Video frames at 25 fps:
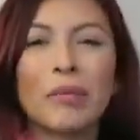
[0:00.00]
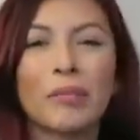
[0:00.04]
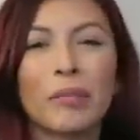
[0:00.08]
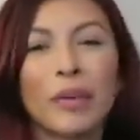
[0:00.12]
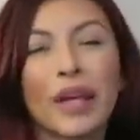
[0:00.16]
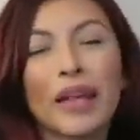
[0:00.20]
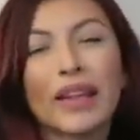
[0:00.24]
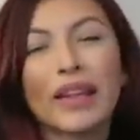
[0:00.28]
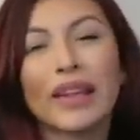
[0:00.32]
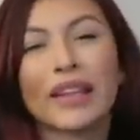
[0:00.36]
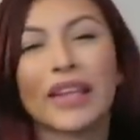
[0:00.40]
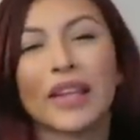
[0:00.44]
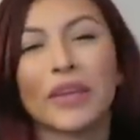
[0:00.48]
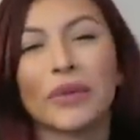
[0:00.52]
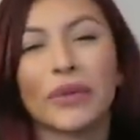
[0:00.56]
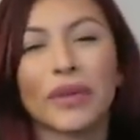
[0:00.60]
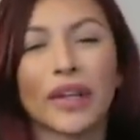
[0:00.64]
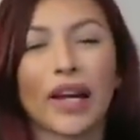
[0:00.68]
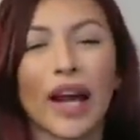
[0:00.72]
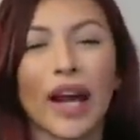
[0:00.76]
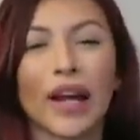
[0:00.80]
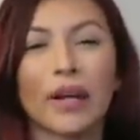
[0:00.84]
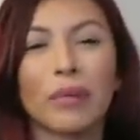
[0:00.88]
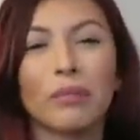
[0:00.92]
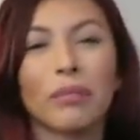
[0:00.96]
me and Lucky were
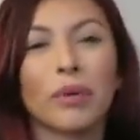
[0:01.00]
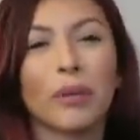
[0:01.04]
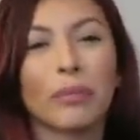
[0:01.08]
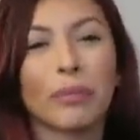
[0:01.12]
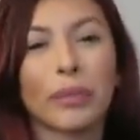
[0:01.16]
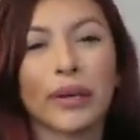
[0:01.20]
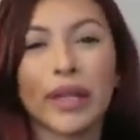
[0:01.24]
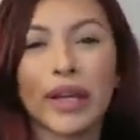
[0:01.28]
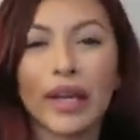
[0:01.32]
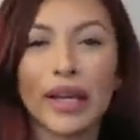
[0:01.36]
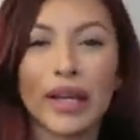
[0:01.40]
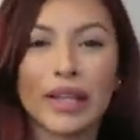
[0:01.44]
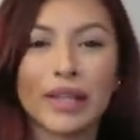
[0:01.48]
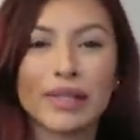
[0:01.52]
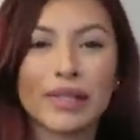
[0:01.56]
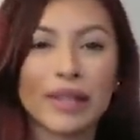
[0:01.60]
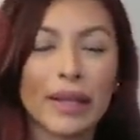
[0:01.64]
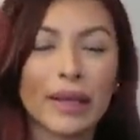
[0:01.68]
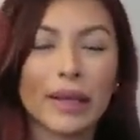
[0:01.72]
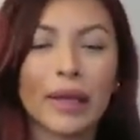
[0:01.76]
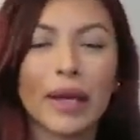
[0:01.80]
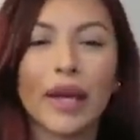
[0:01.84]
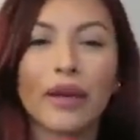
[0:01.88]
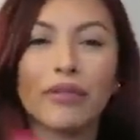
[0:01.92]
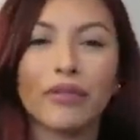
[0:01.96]
kind of bumping heads
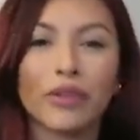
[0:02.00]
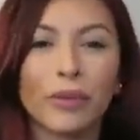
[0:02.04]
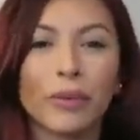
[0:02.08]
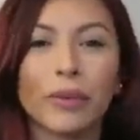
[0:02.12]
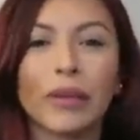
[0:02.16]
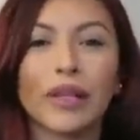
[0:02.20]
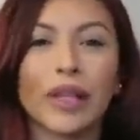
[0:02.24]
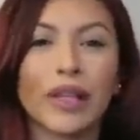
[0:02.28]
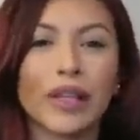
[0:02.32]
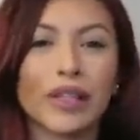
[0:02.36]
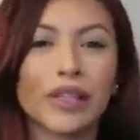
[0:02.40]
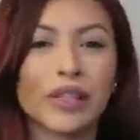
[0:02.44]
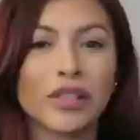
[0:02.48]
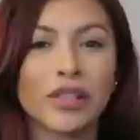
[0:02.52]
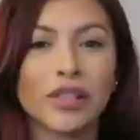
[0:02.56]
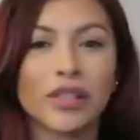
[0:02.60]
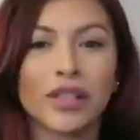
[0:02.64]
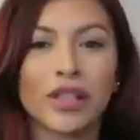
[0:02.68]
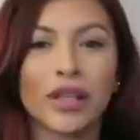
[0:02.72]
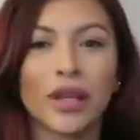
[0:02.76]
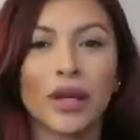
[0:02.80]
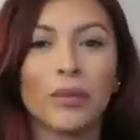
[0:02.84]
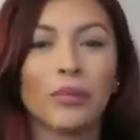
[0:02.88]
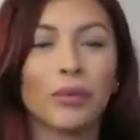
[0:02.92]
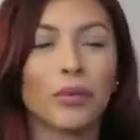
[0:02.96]
like every
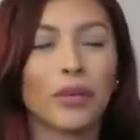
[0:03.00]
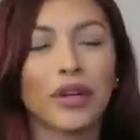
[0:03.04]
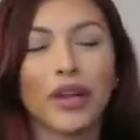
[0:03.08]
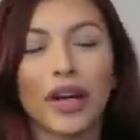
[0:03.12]
relationship.